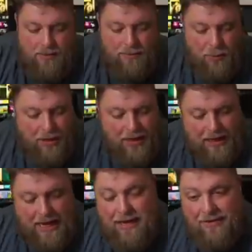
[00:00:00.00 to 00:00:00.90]
But what you
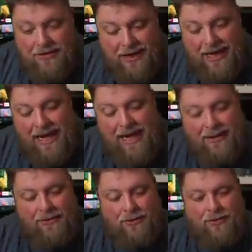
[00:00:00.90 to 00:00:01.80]
can see
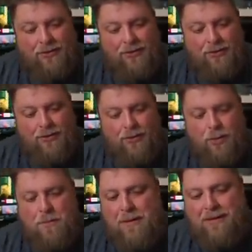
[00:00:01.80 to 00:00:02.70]
is
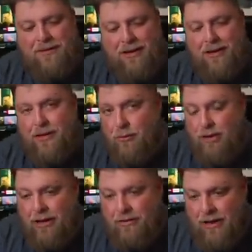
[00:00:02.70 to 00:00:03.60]
we're missing the
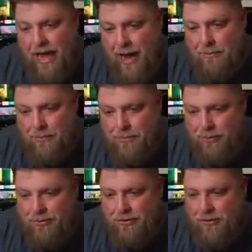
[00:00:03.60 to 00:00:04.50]
recent apps
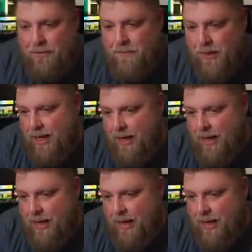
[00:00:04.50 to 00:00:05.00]
button.